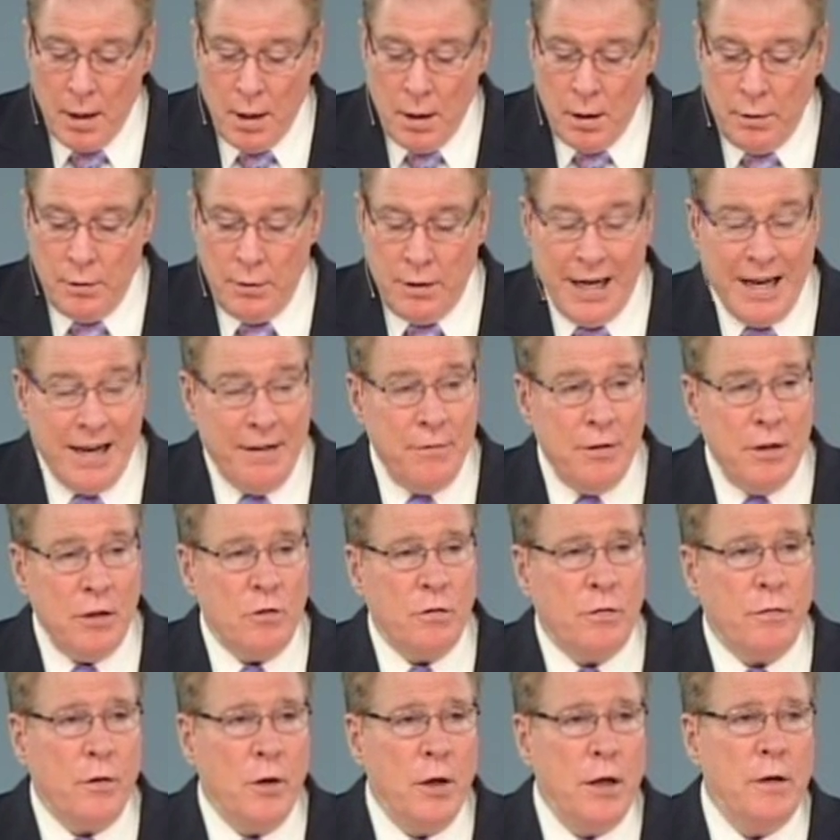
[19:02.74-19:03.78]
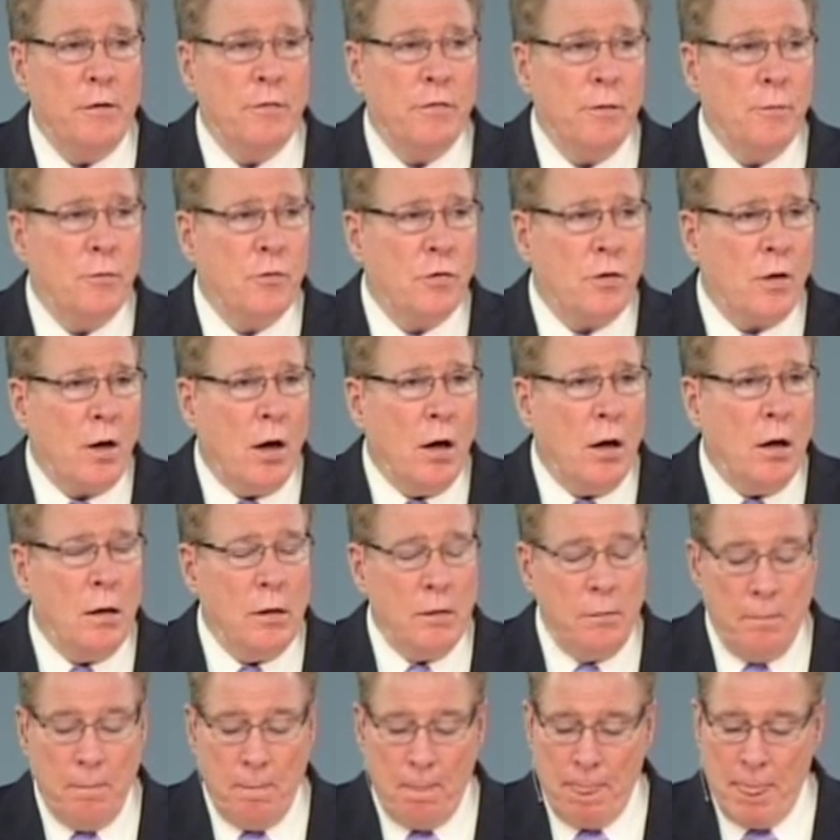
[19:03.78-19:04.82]
David's fleeing from
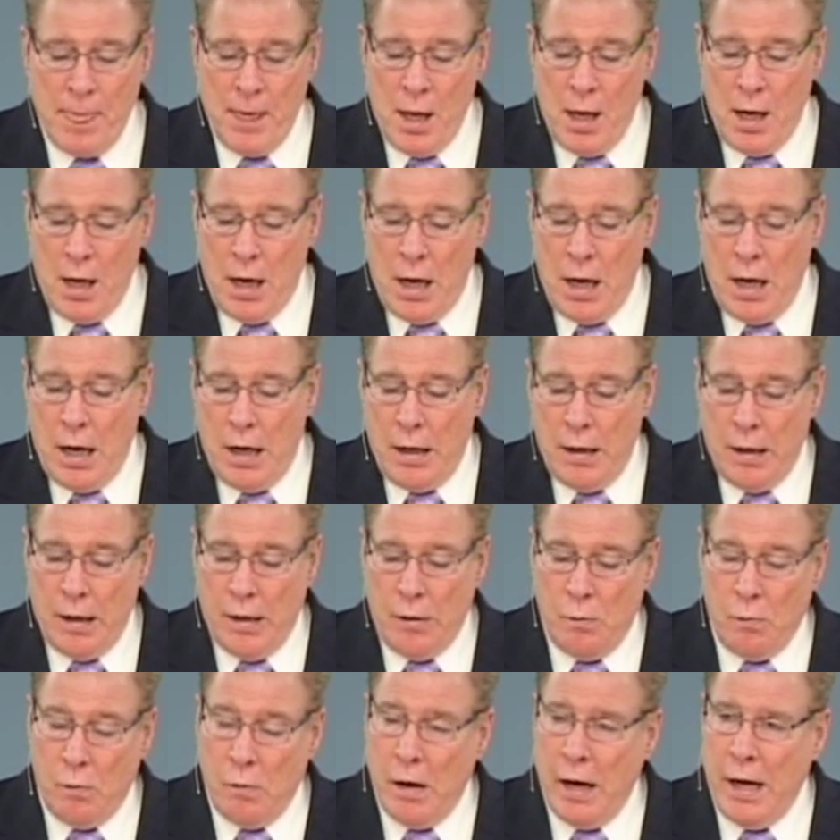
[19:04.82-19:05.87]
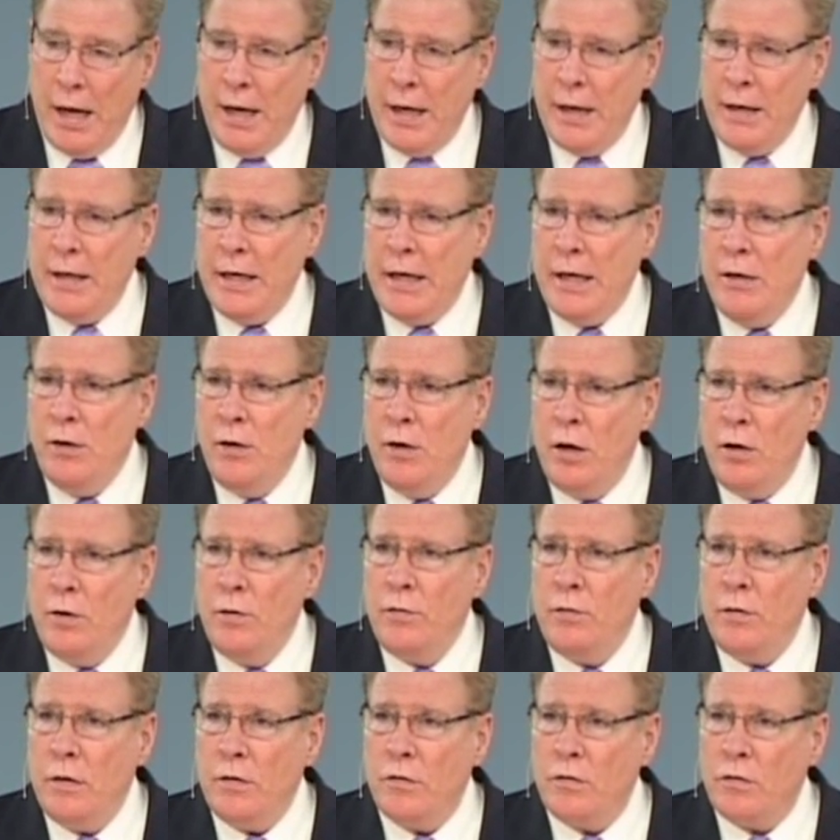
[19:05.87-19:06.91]
Saul, uh, and he
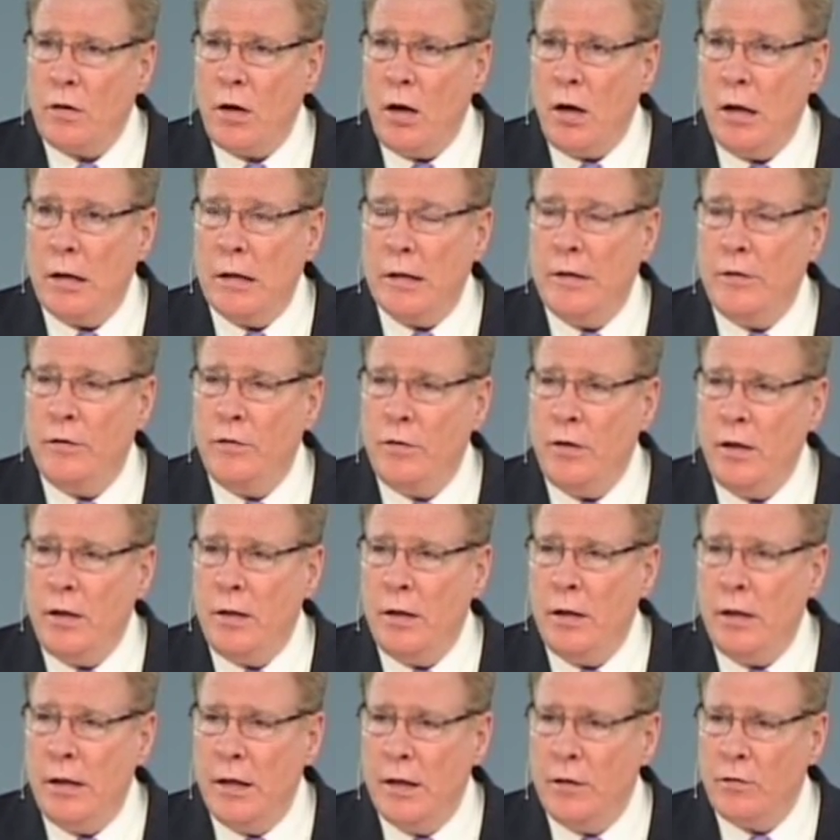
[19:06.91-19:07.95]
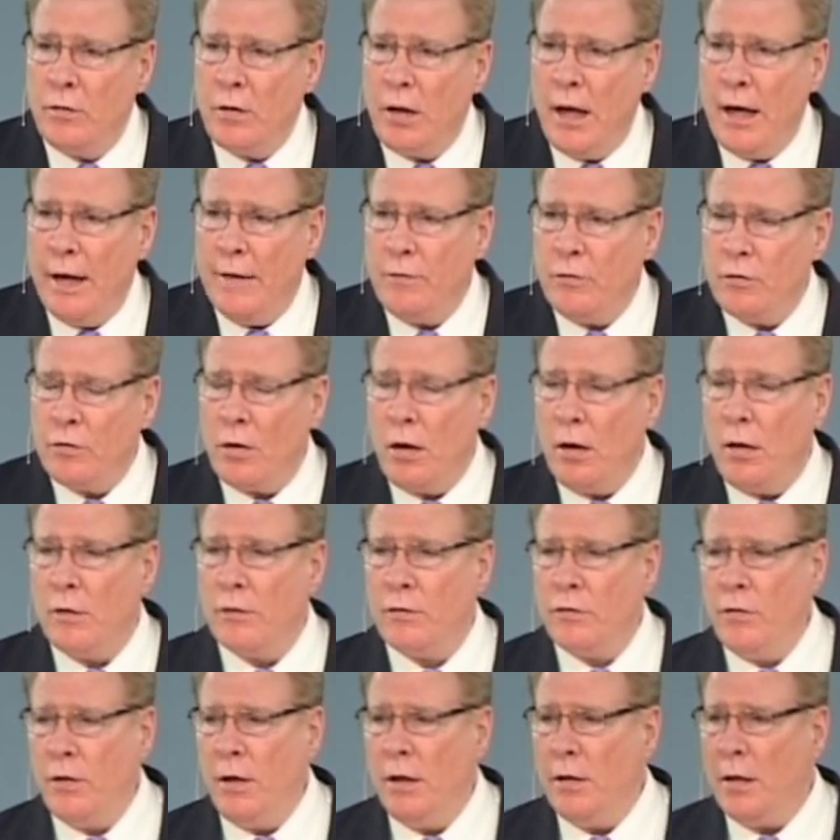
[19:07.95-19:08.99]
knows that Saul is seeking his life. Saul
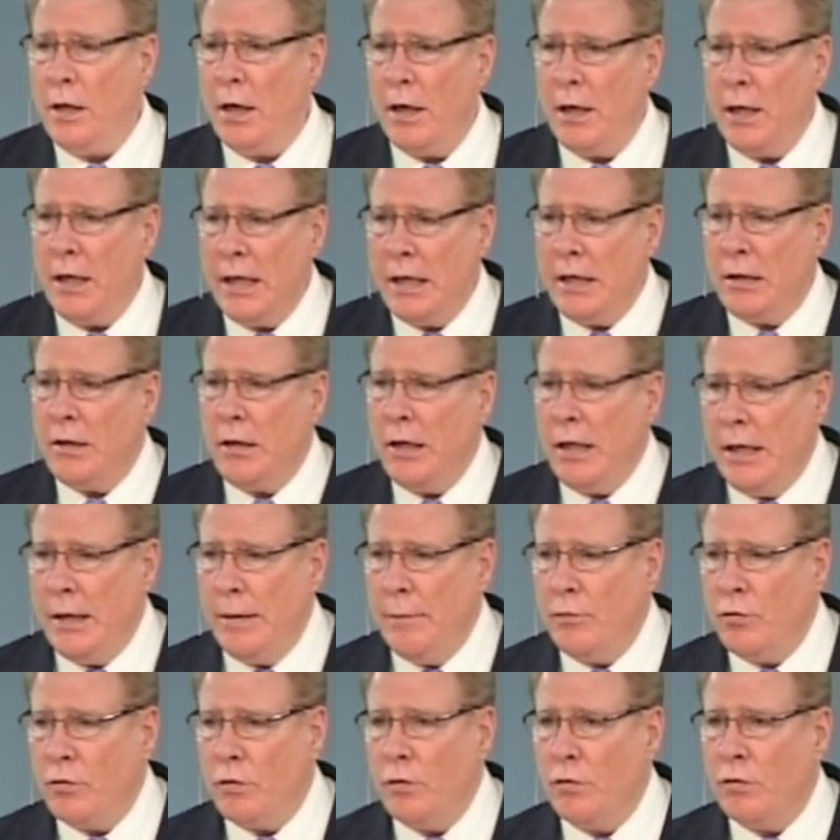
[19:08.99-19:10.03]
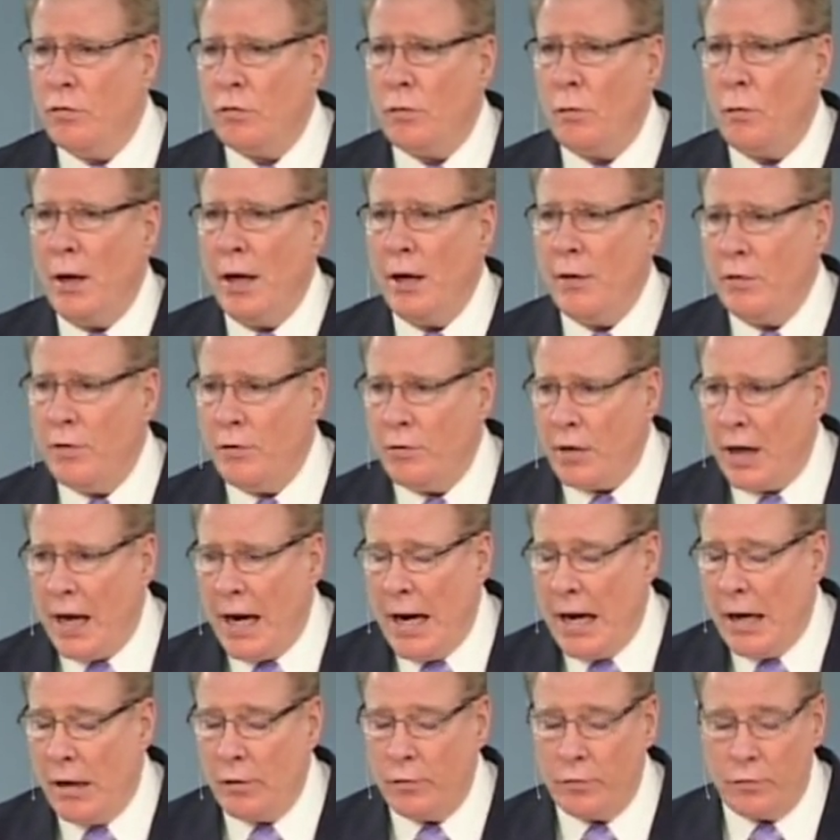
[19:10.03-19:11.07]
sent uh, hit teams to surround his
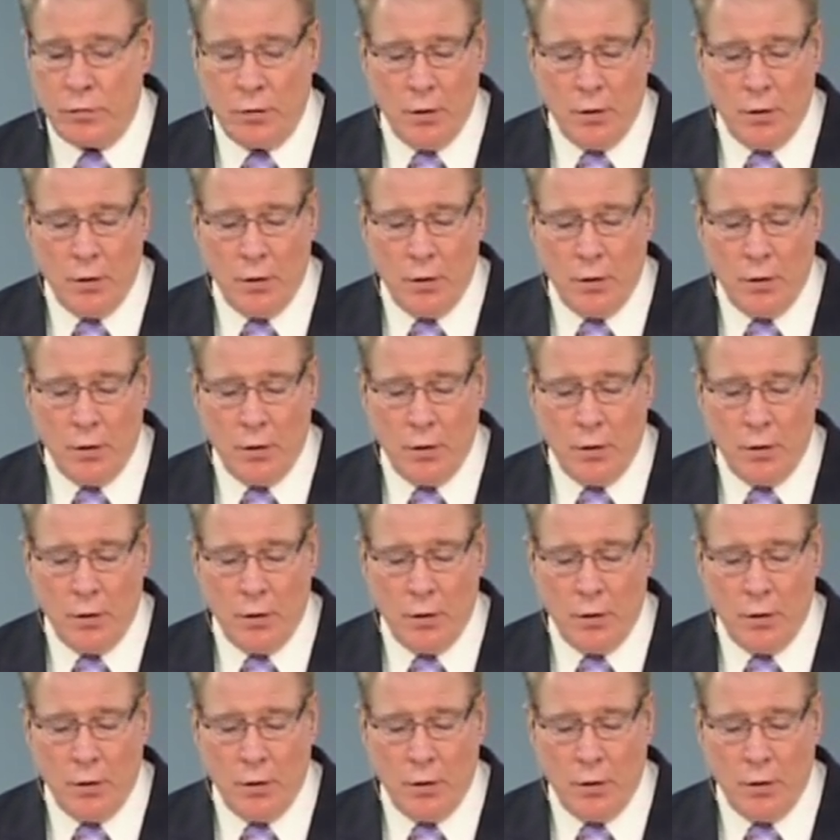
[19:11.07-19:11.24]
house,